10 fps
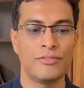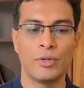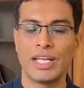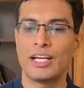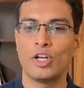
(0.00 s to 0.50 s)
if
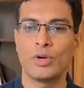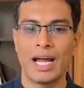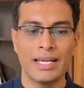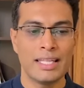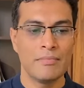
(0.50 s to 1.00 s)
you take a look
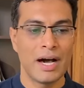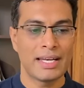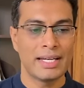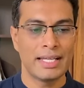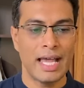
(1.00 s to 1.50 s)
at the
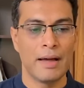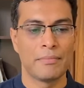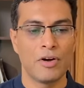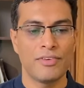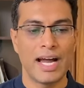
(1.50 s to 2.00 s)
market
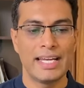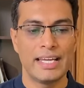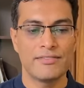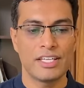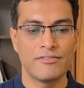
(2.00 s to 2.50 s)
cap of
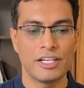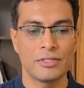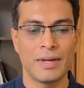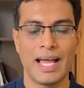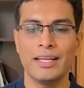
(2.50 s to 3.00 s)
IDFC
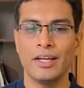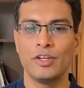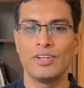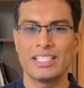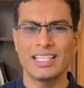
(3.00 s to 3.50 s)
First Bank,
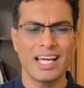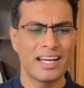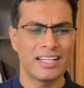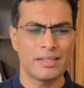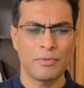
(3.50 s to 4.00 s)
you will see that
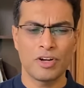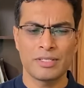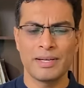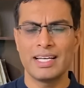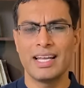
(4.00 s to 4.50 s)
it is
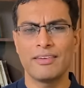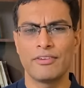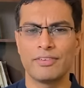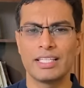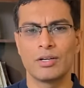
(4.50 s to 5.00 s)
approximately like
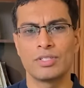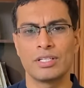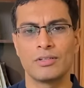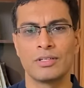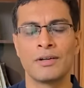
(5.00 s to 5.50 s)

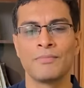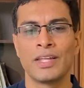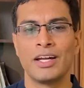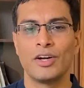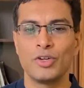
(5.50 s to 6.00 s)
50,000 crore.
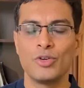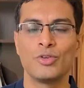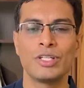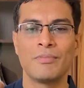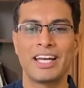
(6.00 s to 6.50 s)
Now, do you
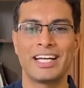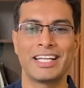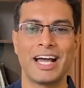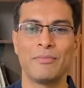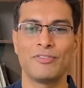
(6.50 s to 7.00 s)
know the
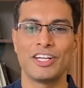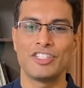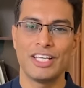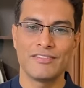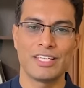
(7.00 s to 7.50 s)
market cap of
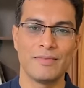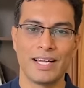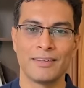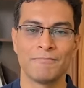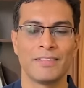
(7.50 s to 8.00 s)
HDFC
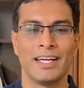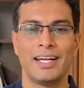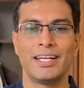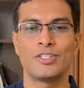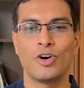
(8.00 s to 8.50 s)
Bank?
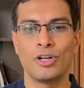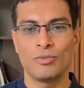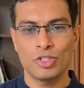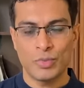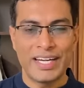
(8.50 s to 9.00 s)
It is
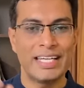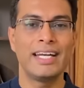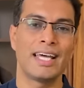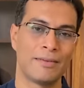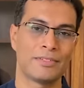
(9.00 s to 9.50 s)
almost
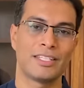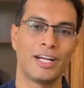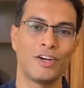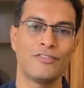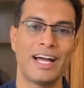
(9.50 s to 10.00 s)
20 times
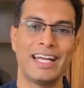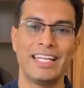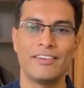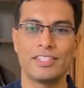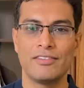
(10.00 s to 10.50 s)
that of
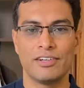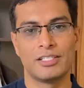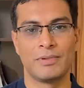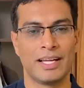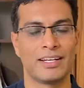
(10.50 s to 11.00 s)
IDFC
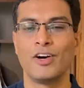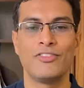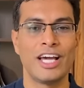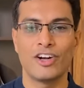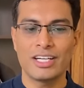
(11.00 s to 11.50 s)
First Bank. Now,
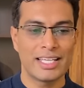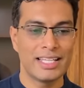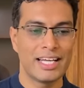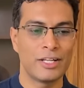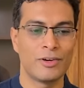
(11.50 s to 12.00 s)
we are not
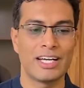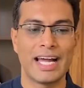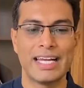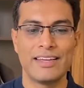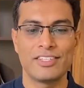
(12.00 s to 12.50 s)
saying that, you know what,
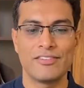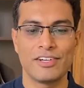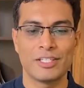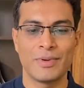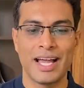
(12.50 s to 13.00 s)
IDFC
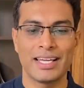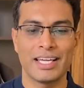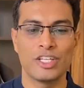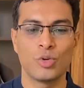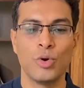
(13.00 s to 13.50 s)
First Bank
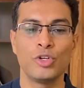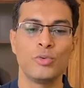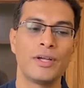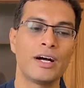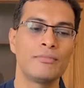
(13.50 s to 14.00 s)
is going
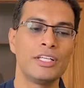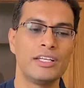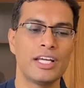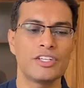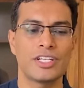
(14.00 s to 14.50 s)
to become
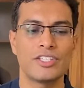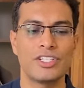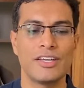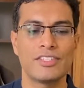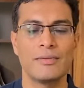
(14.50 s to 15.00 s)
the next
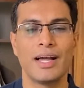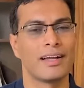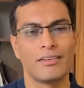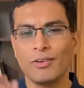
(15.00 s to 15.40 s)
HDFC Bank.